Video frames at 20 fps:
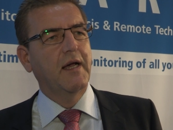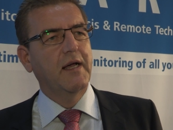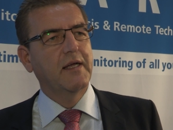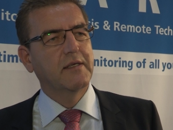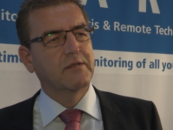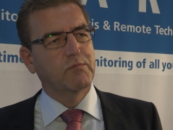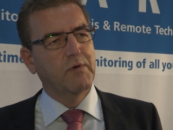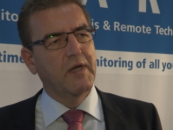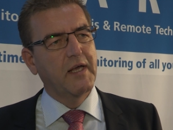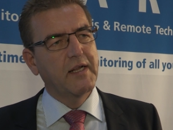
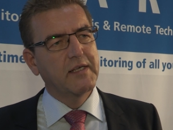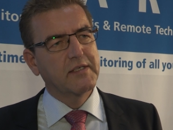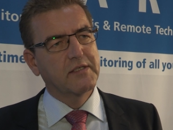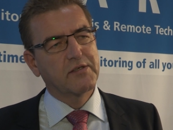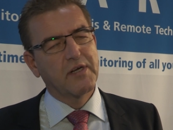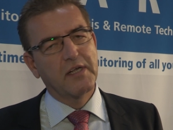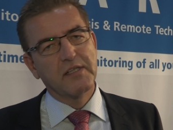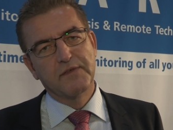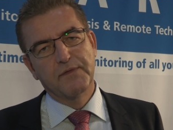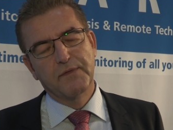as well as
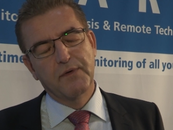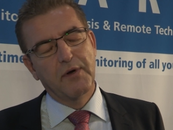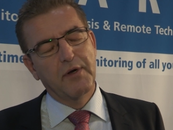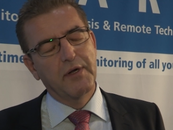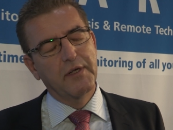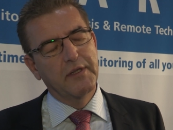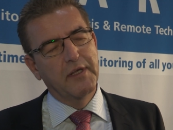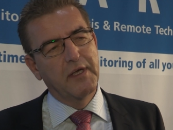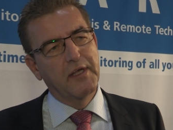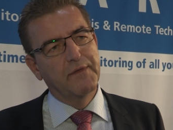
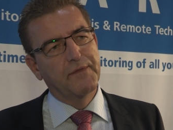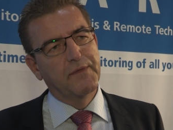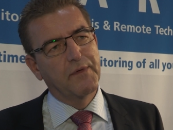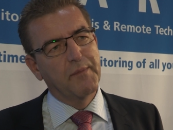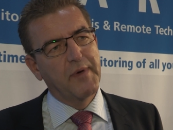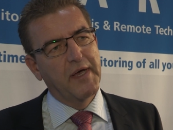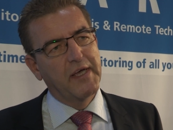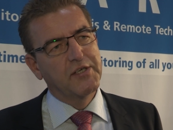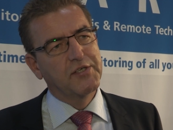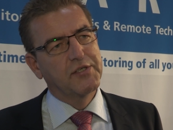transferring the
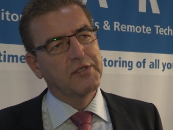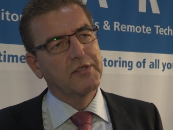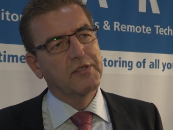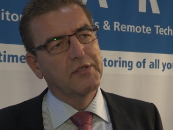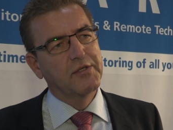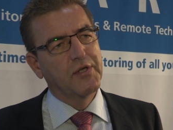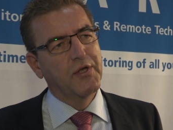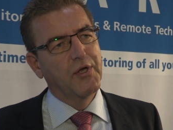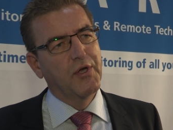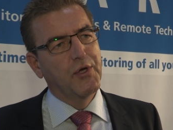
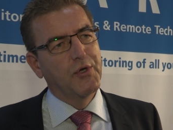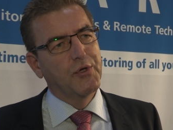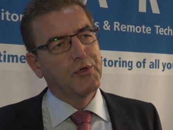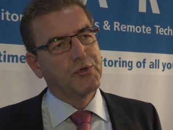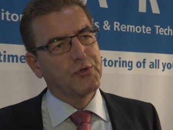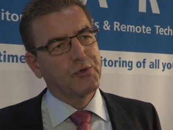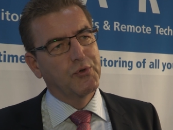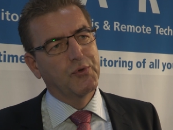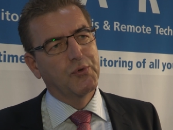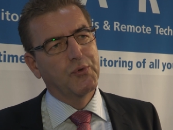information
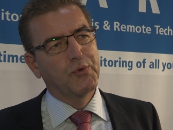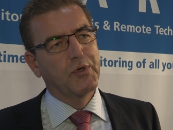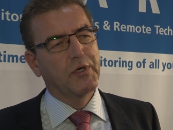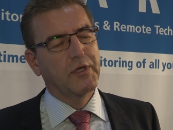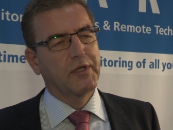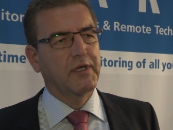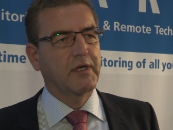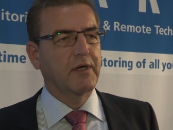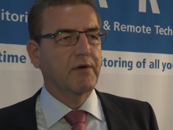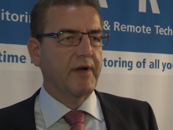to
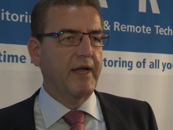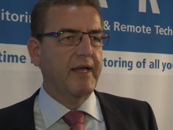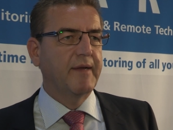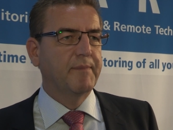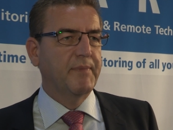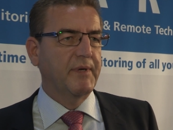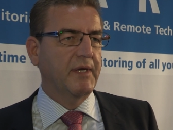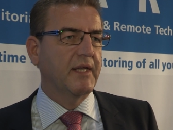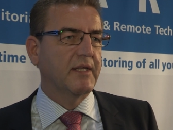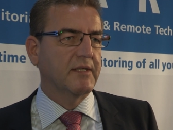the crane
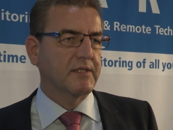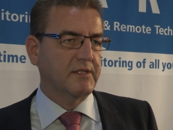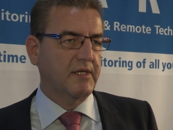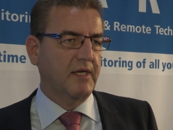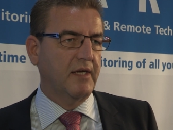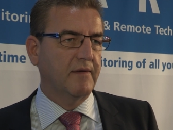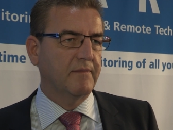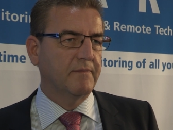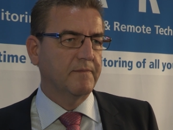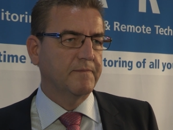
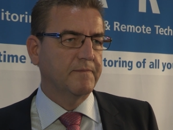PLC.